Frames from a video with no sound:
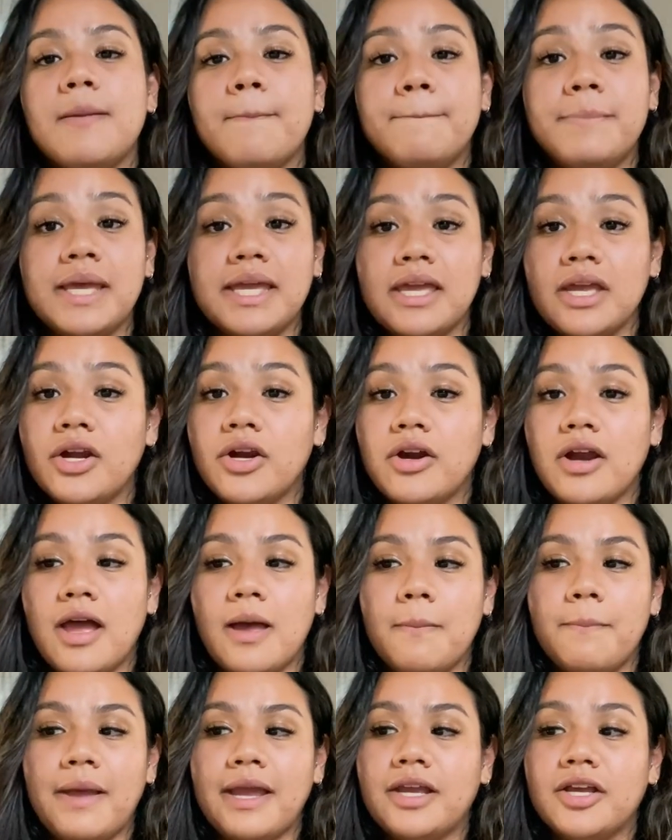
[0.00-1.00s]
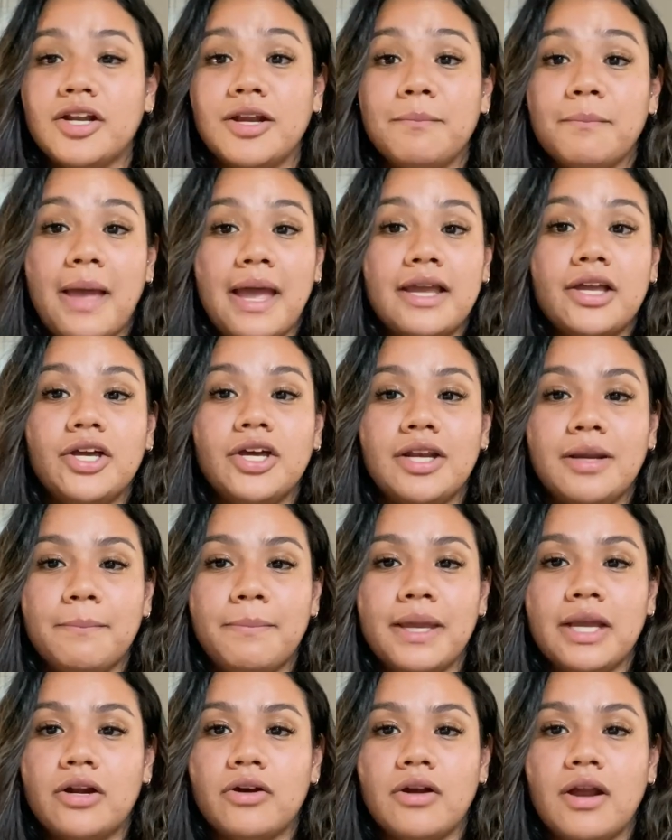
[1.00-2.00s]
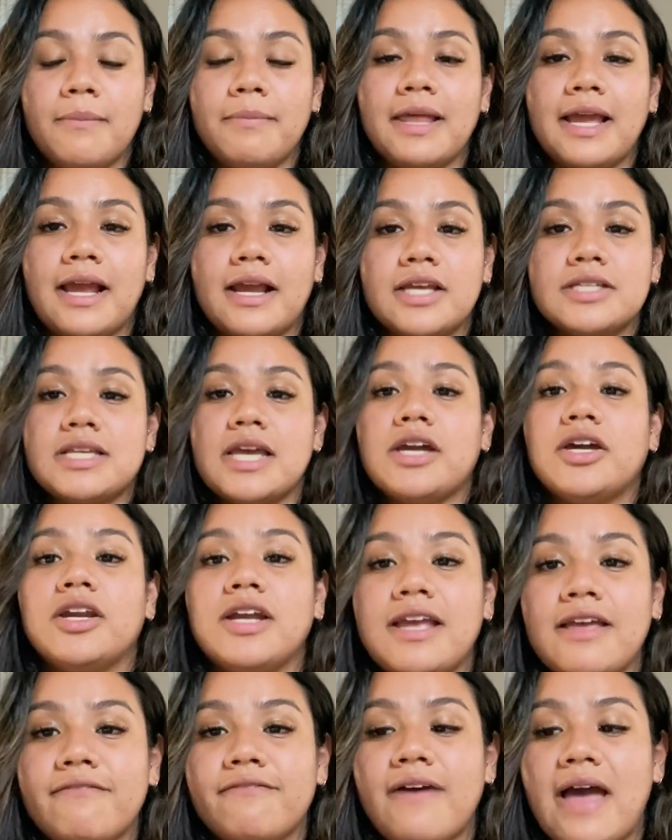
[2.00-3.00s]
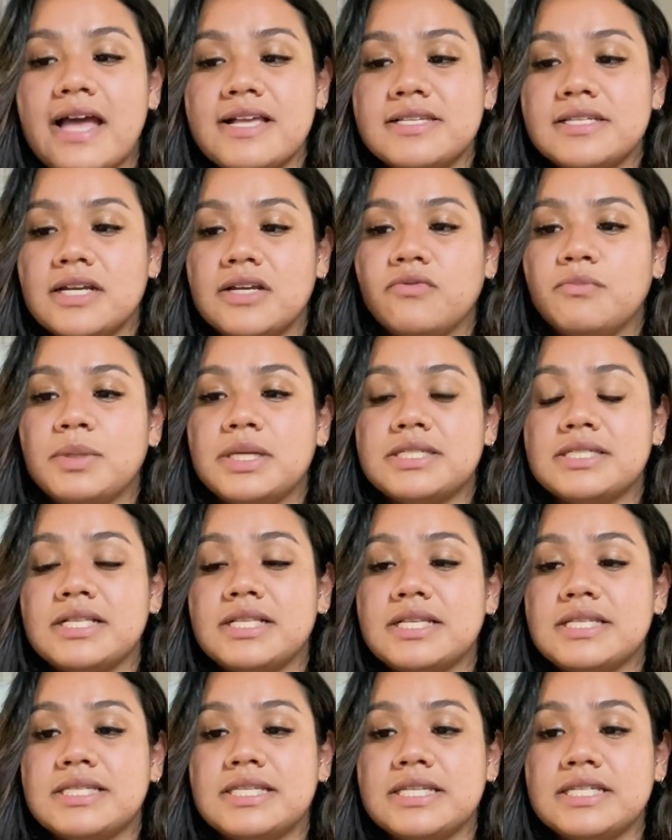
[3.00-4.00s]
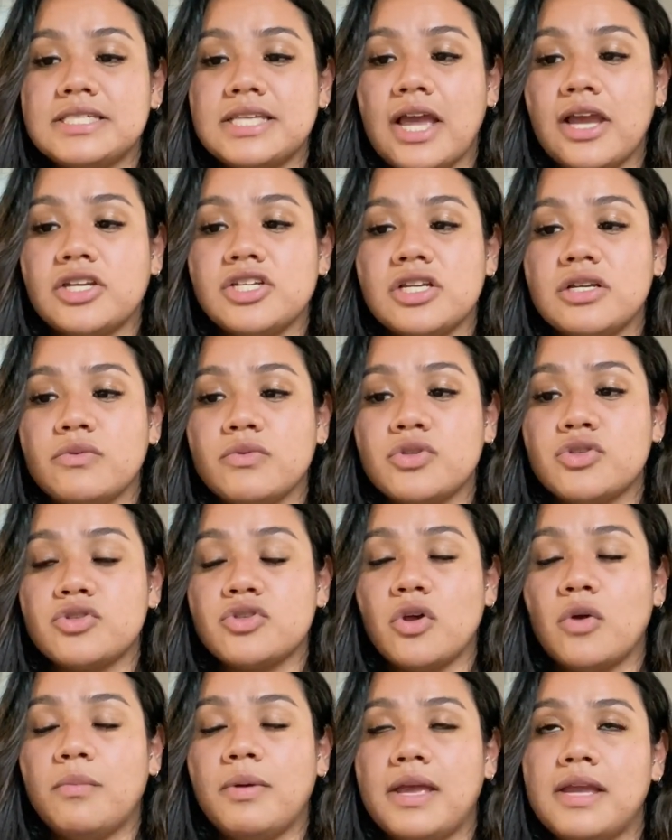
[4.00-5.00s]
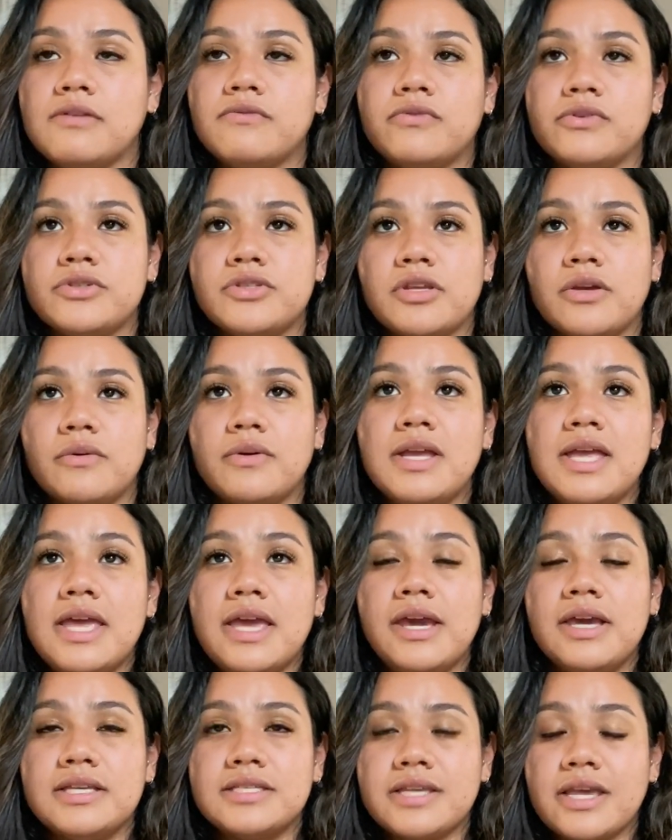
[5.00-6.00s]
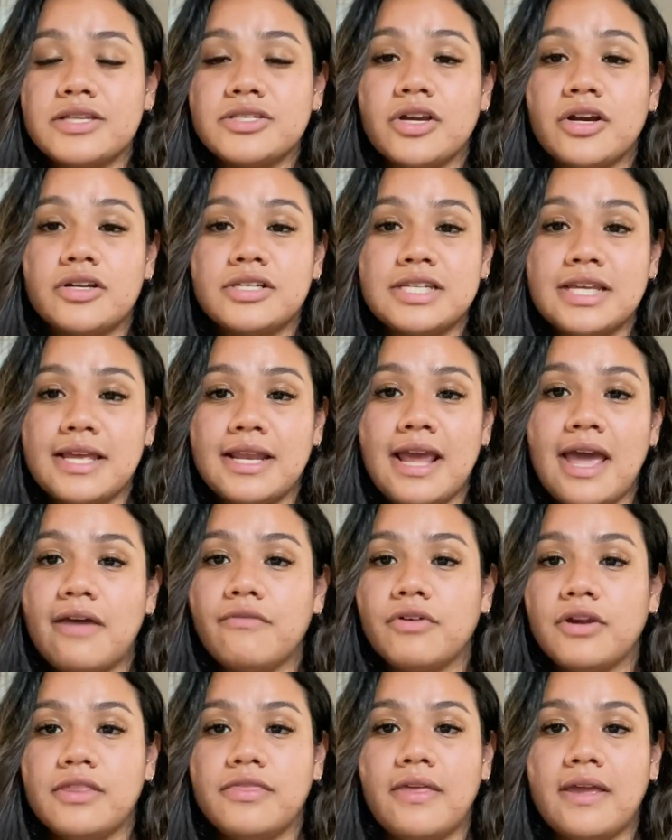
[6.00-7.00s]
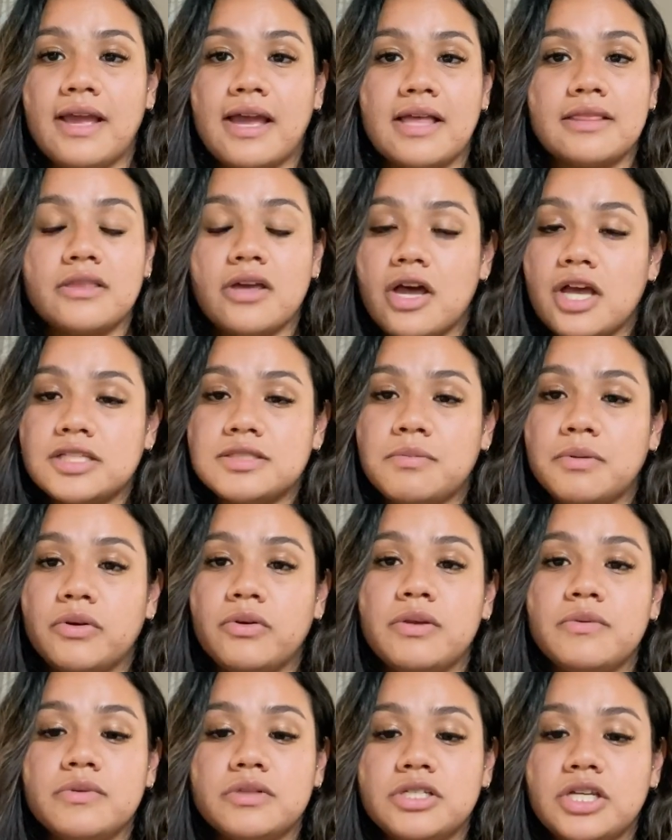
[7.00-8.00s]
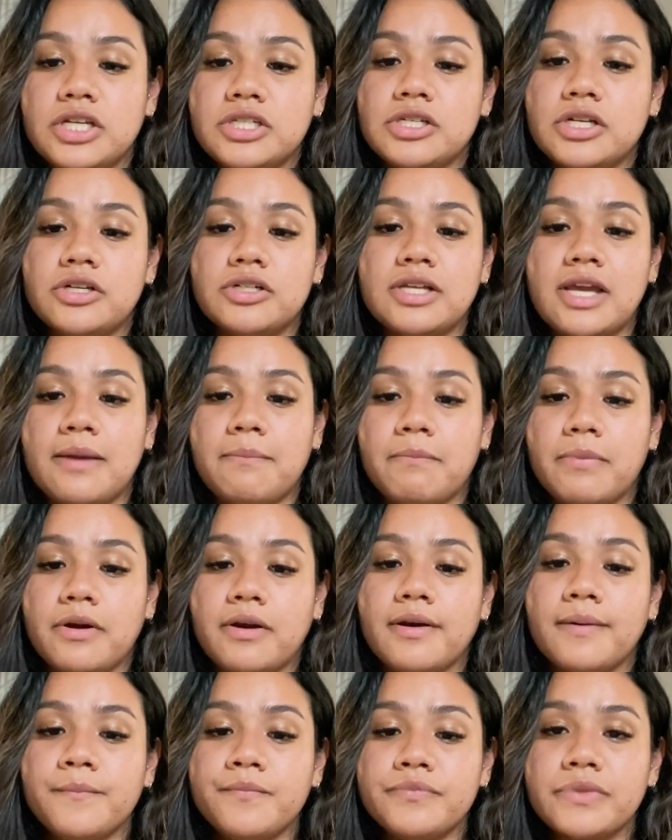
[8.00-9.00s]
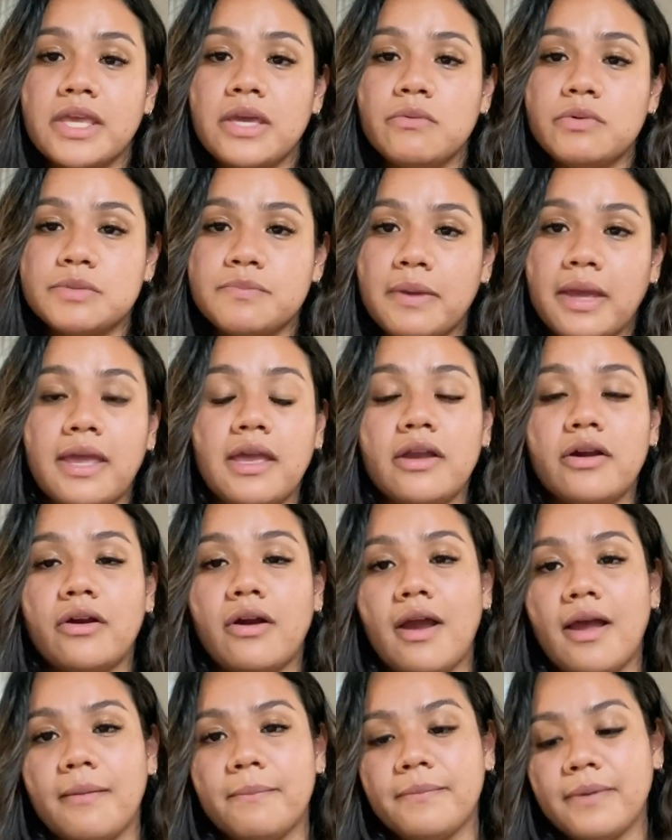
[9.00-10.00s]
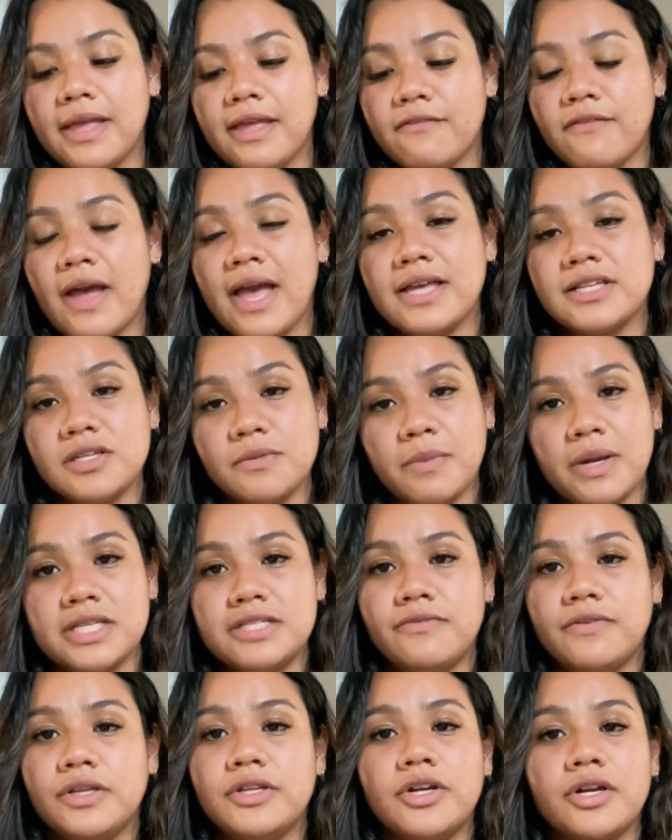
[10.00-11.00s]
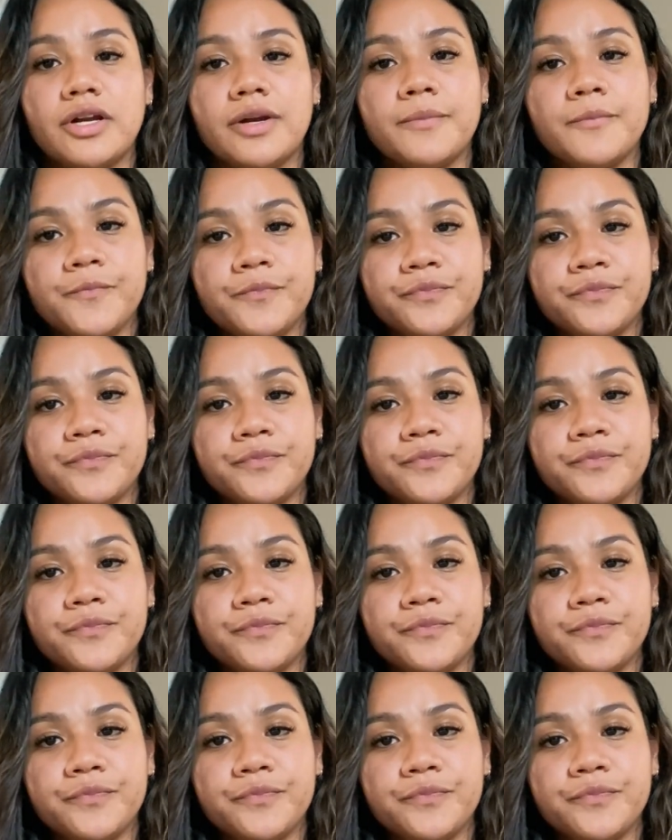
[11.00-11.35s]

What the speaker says: Picking her up, I couldn't pick her up, like, because I couldn't get fast enough because of the C-section. It was so painful. So Cesar did everything at the hospital. He was changing her diaper, he was picking her up. If I had to breastfeed her,